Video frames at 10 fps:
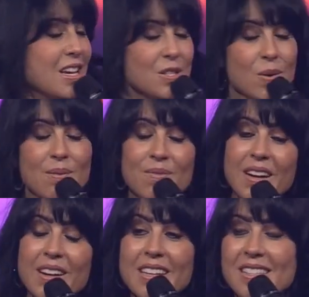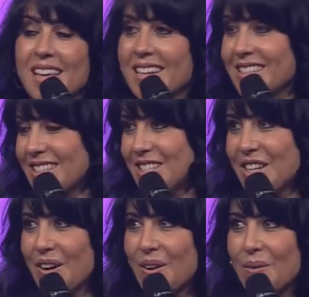So I'm very excited to
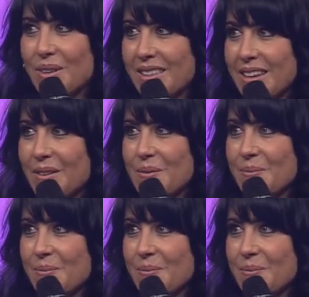share it with you.